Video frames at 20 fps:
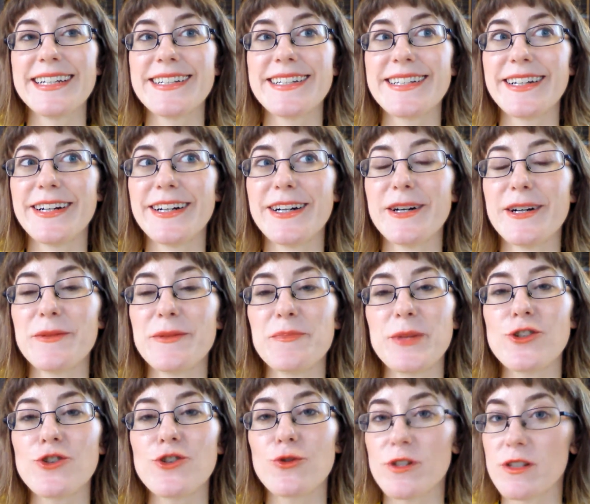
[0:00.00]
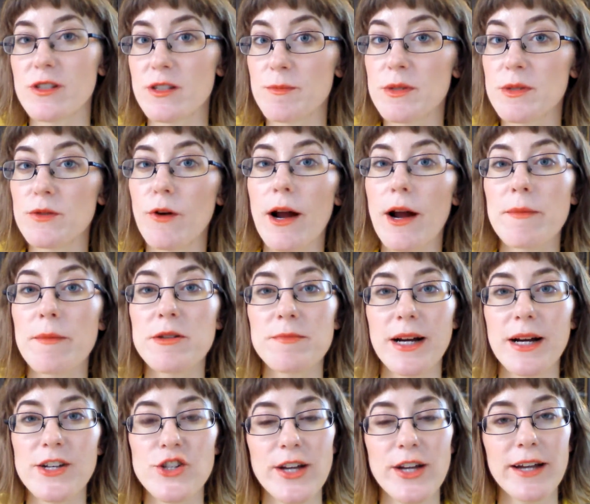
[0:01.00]
and be sure to
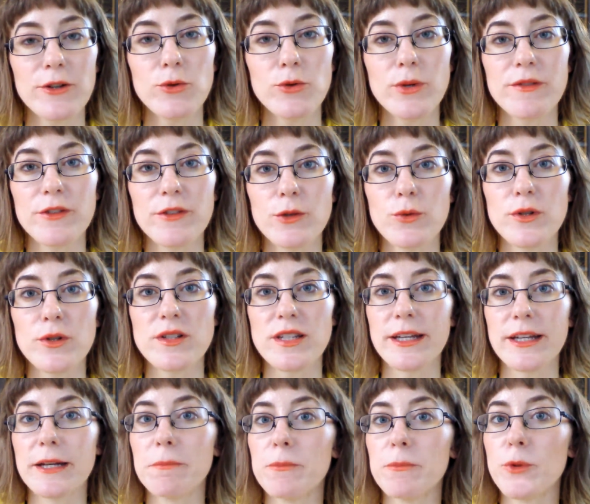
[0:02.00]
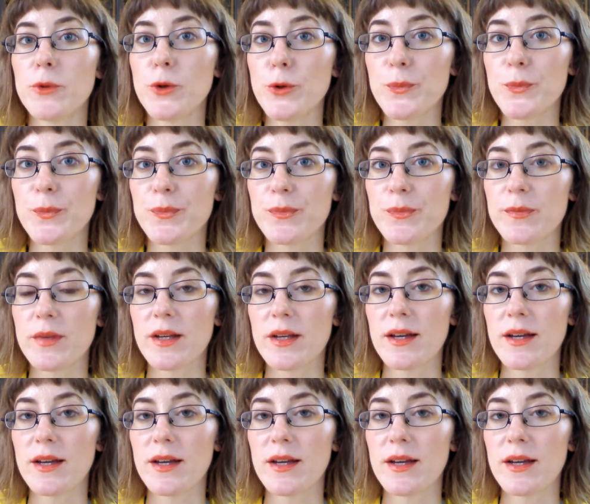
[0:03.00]
subscribe to my channel if you want to hear more.